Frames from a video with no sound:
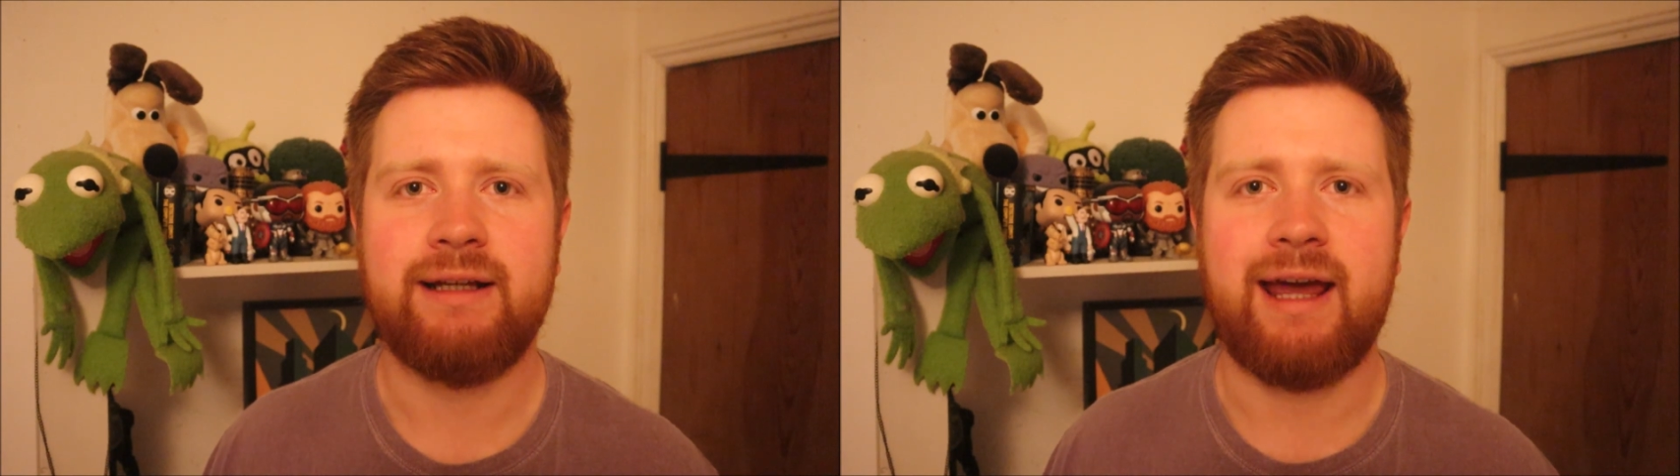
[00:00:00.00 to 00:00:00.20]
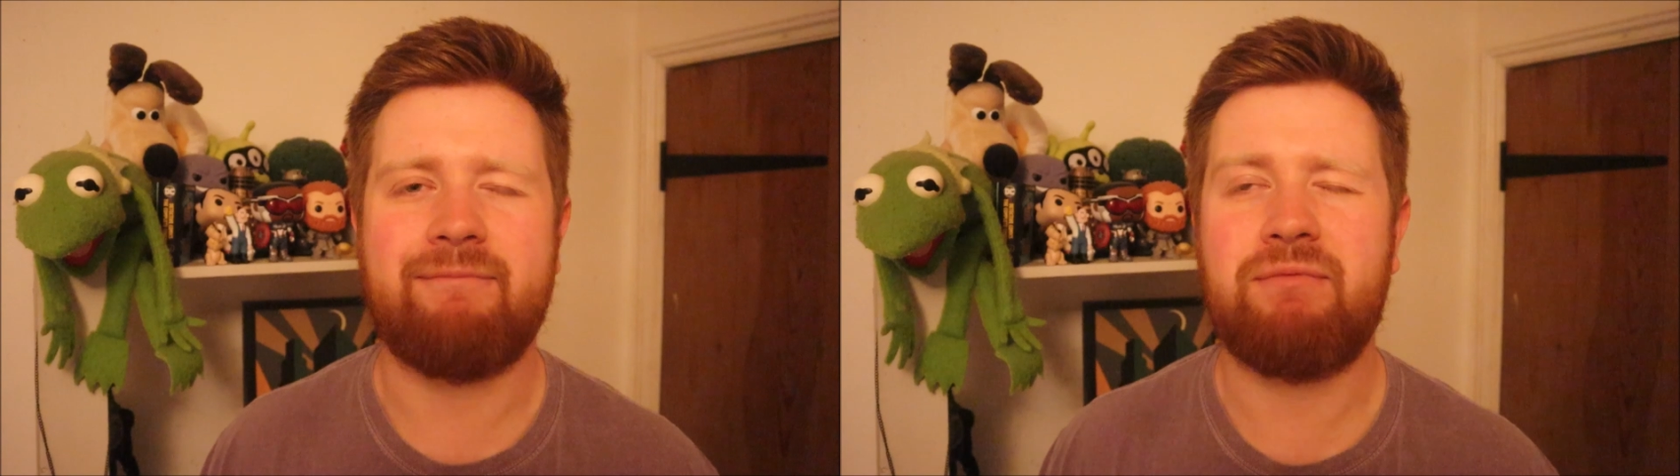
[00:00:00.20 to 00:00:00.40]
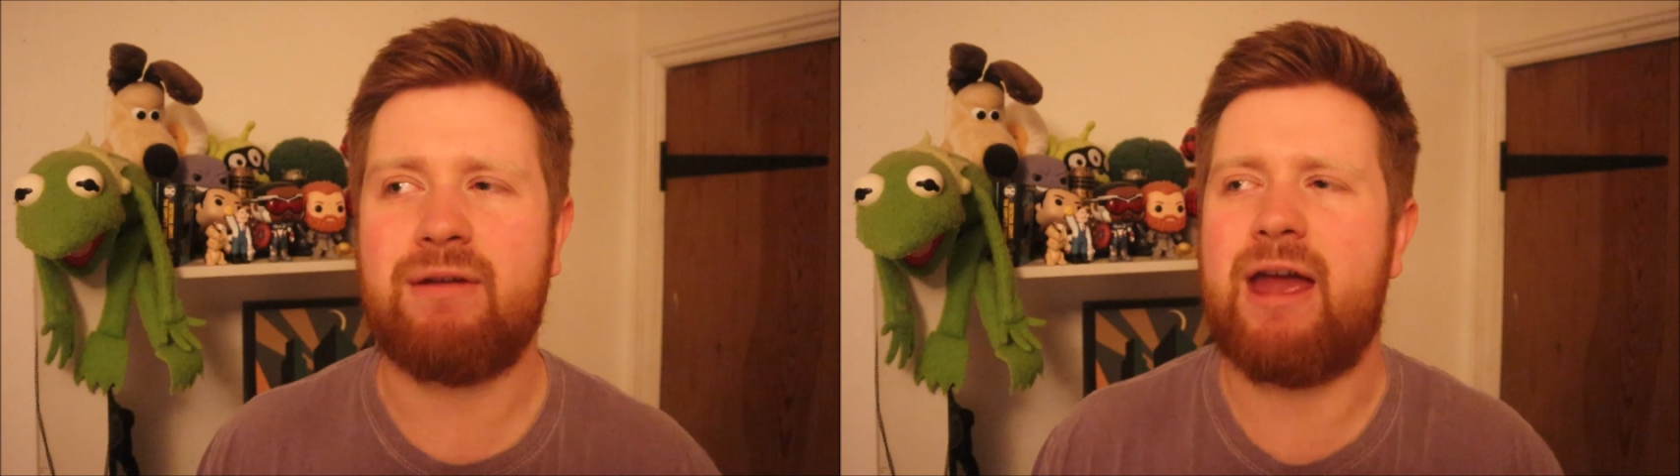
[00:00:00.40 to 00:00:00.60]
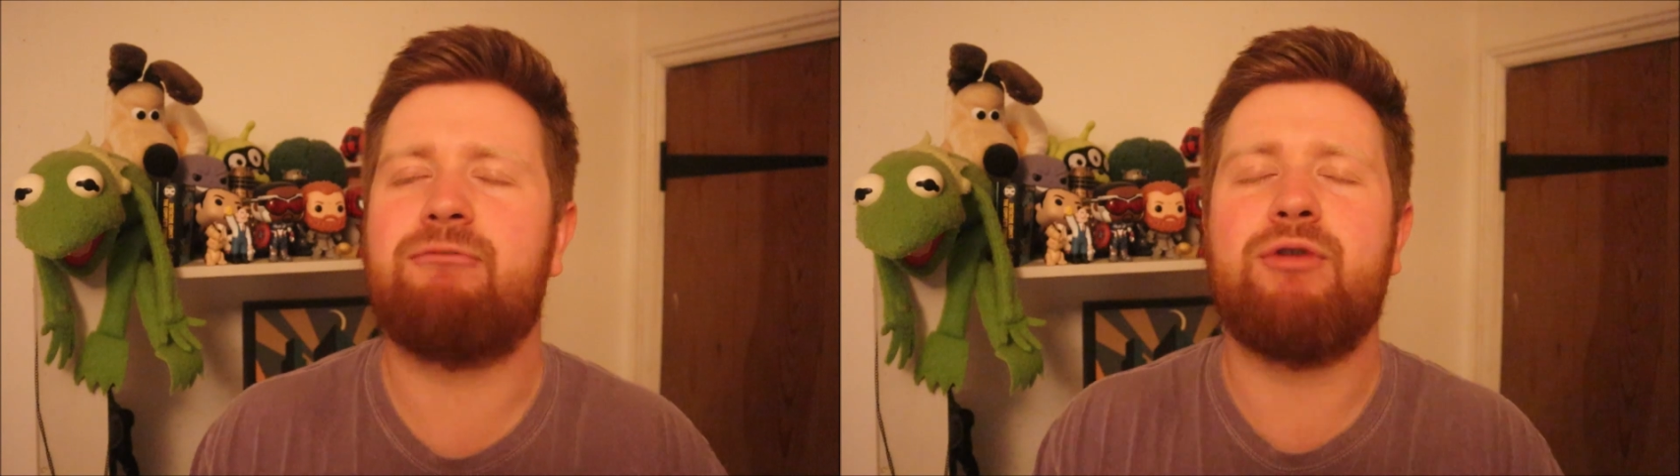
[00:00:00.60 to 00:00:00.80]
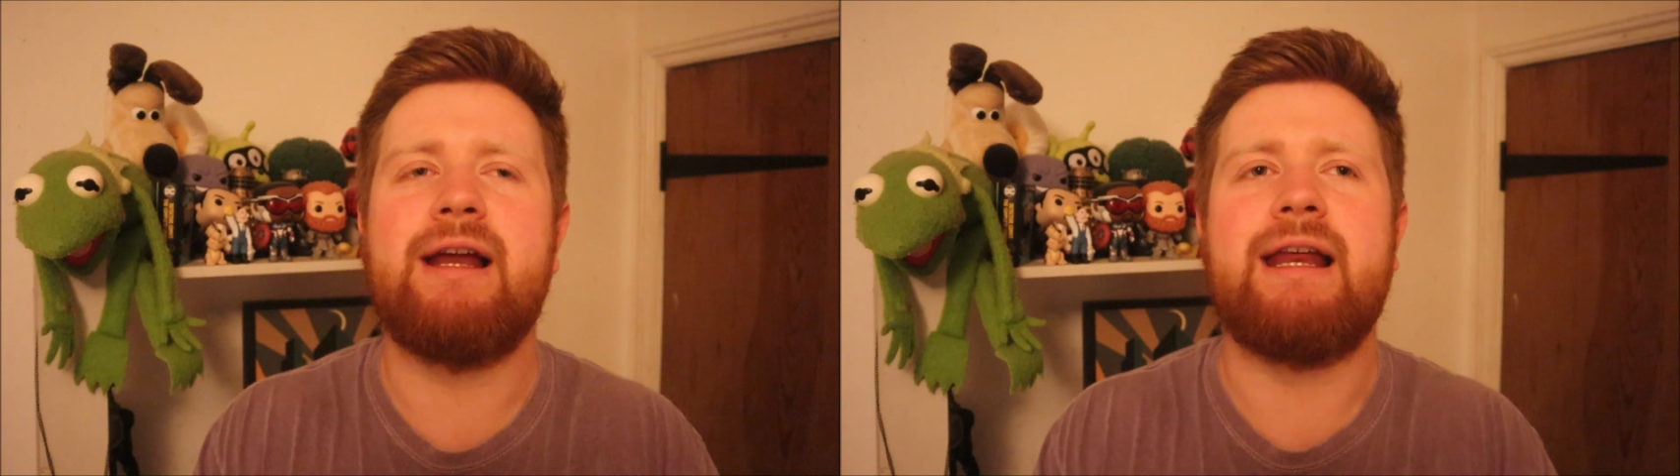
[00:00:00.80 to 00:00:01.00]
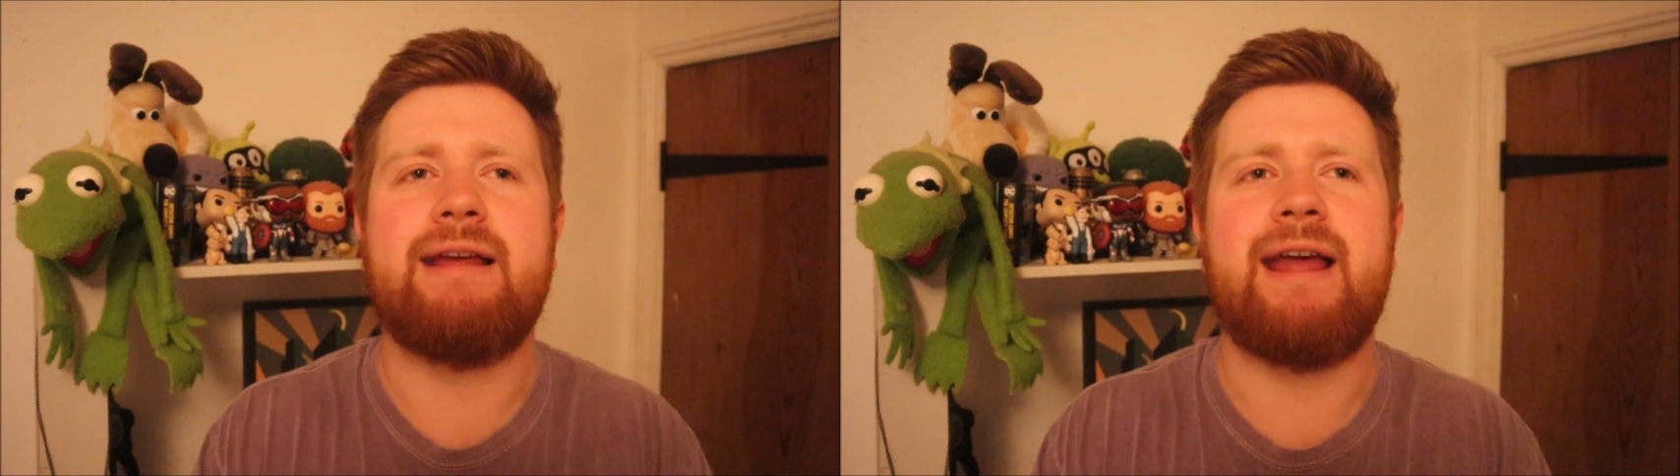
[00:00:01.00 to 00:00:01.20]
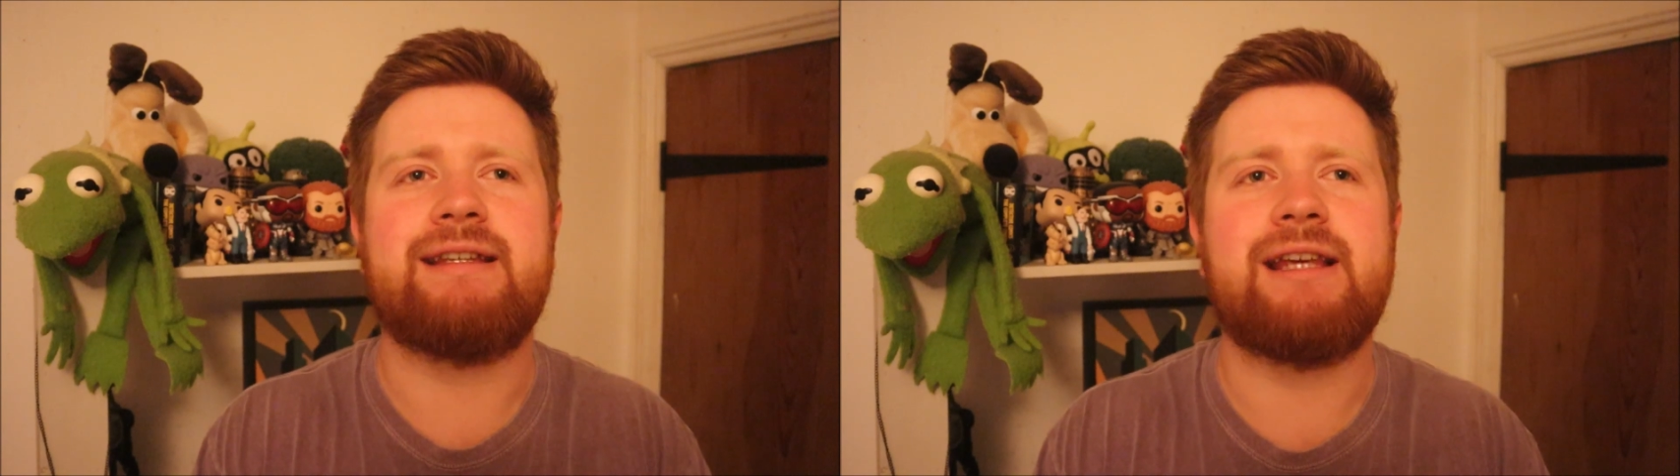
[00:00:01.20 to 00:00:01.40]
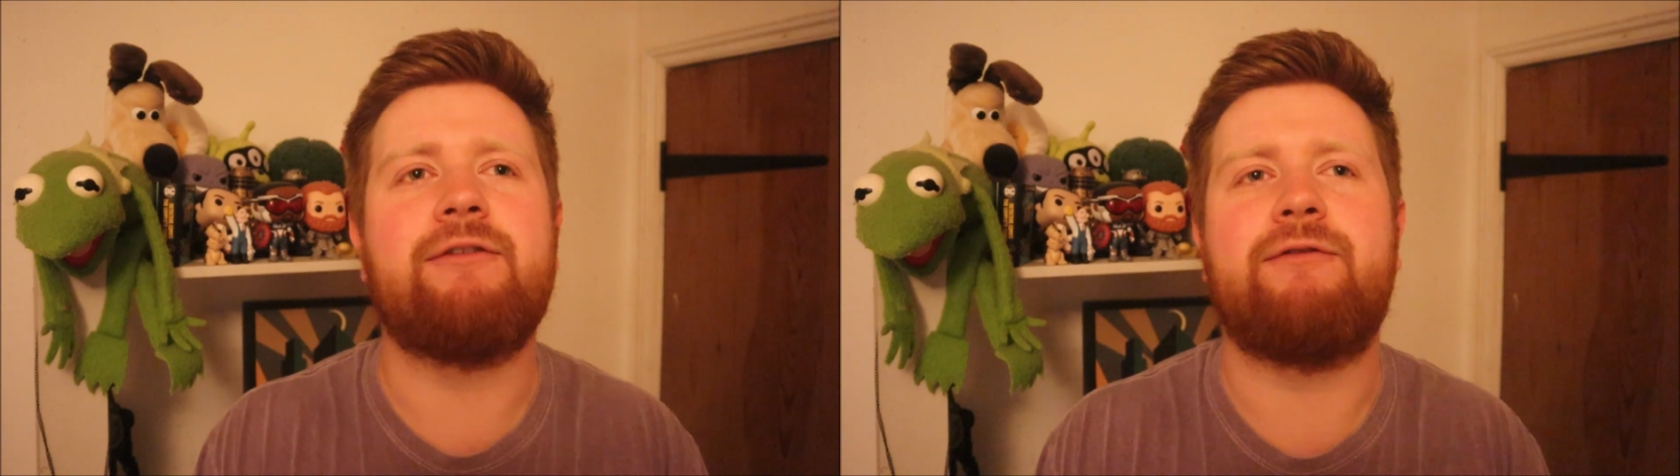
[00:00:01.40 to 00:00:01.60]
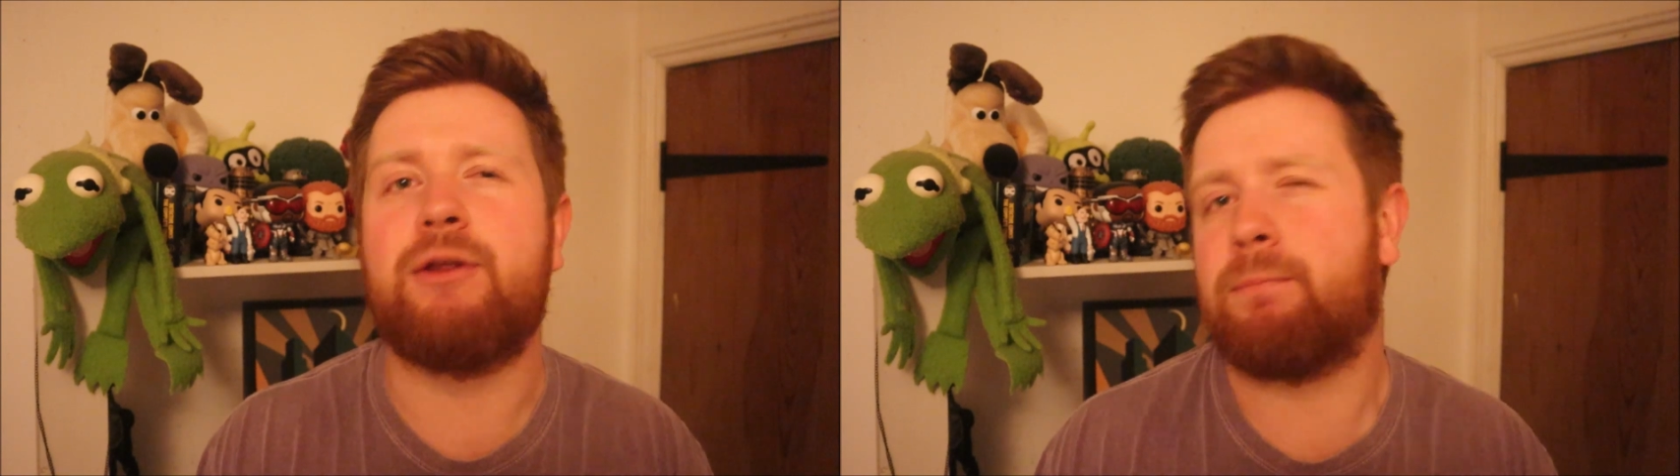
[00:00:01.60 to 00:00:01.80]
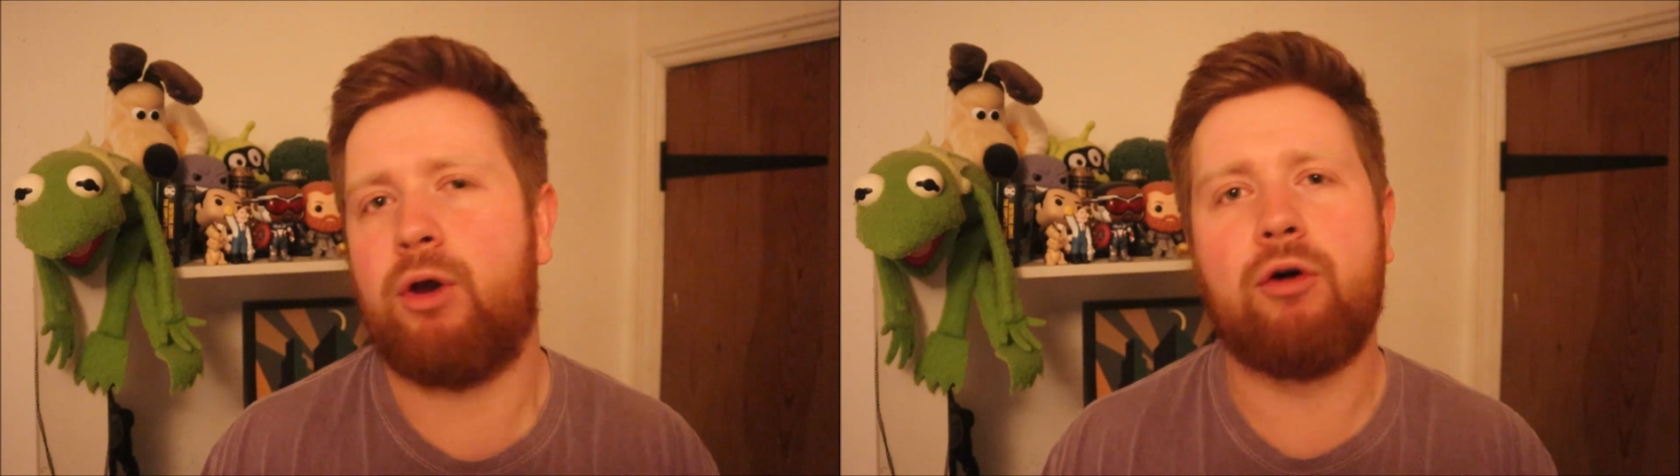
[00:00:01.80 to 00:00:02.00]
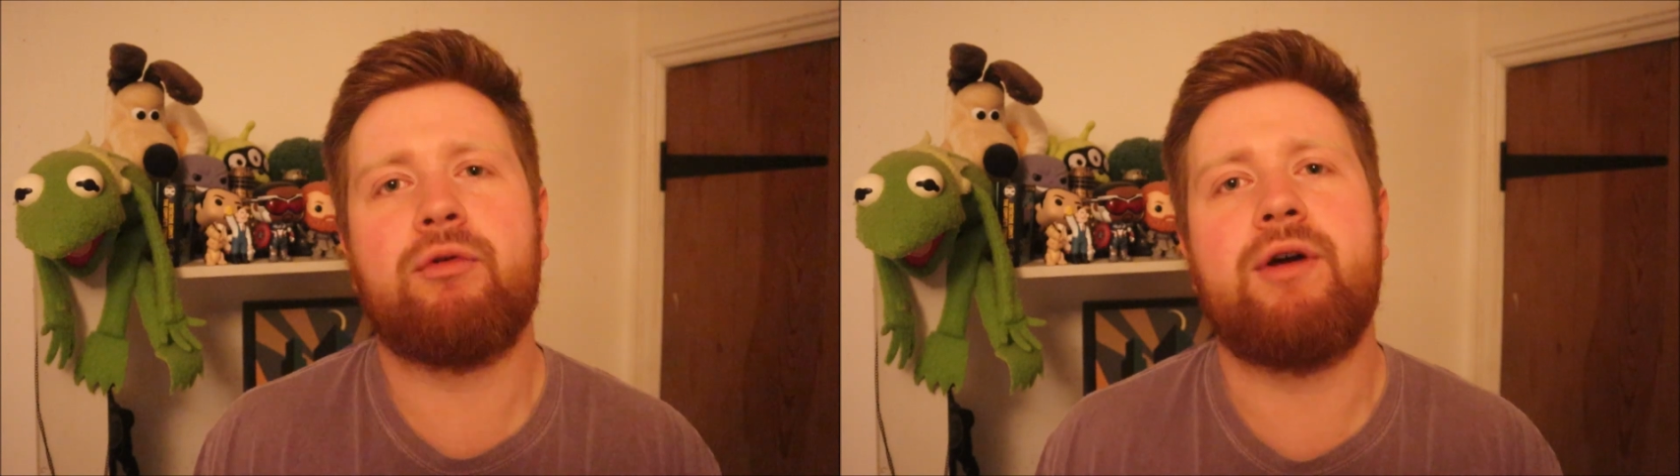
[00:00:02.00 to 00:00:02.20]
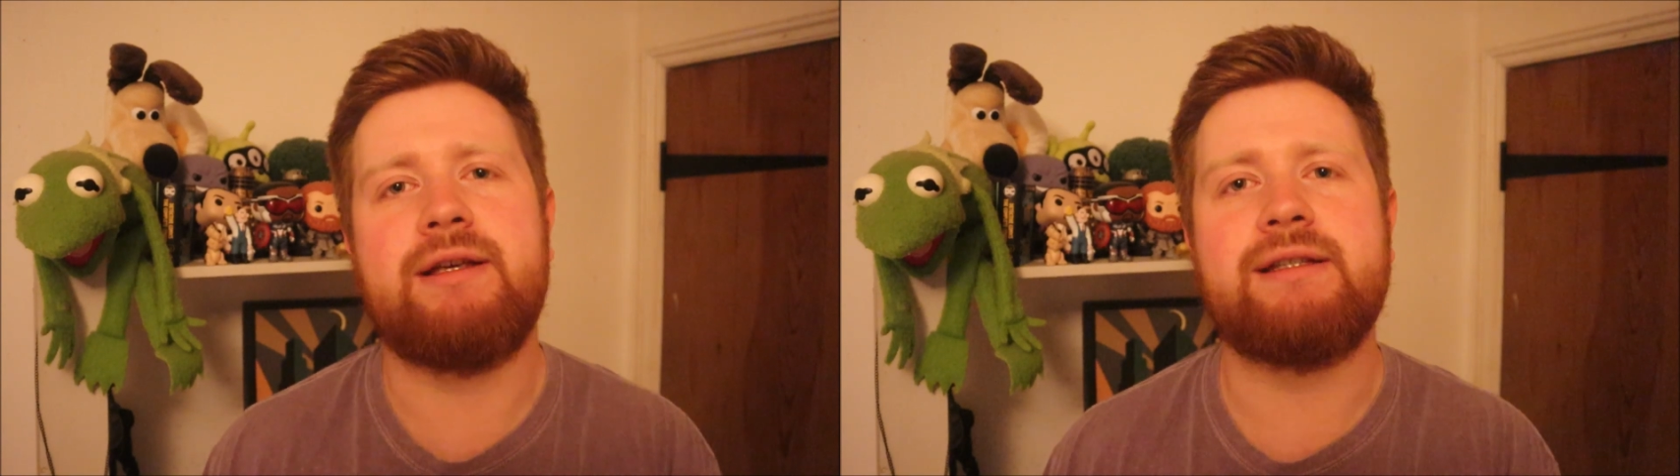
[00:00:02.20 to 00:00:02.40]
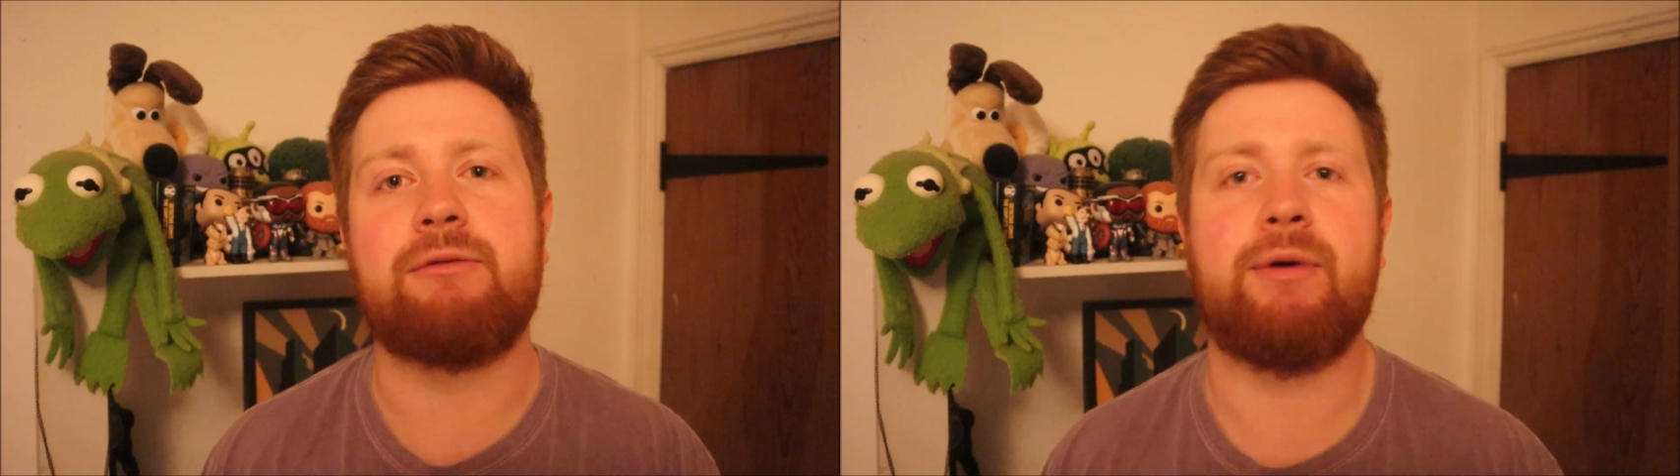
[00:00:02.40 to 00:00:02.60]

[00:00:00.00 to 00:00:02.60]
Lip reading: It really, instead of for the plot reasons,